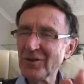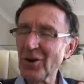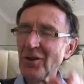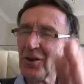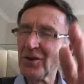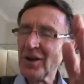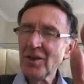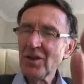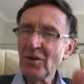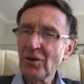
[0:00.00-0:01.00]
God, the,
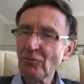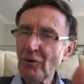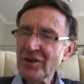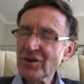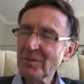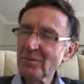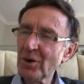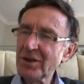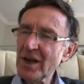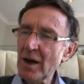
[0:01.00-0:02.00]
the the resting
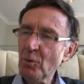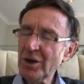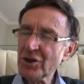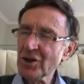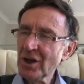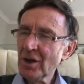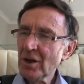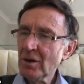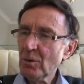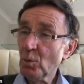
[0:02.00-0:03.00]
point at which
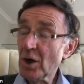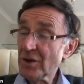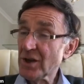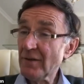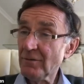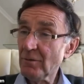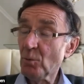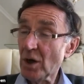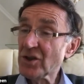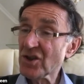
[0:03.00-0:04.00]
words have
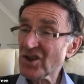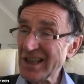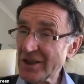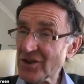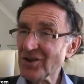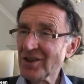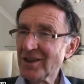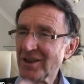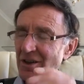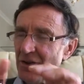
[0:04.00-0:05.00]
words cease,
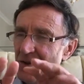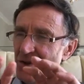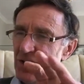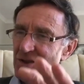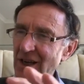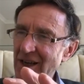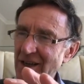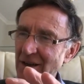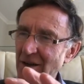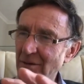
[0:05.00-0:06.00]
and there's just
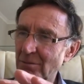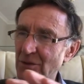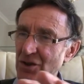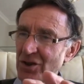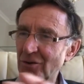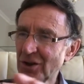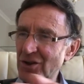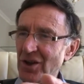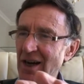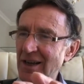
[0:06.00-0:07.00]
a
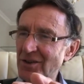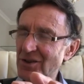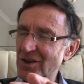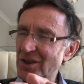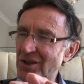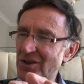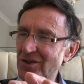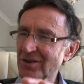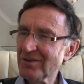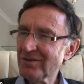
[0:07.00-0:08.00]
mysterious silence that
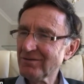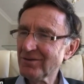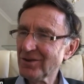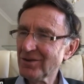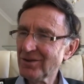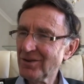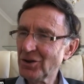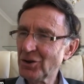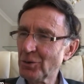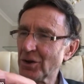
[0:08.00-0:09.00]
is
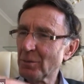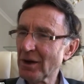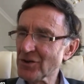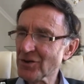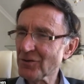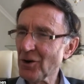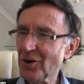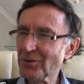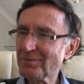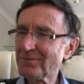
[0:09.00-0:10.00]
you in the presence of God.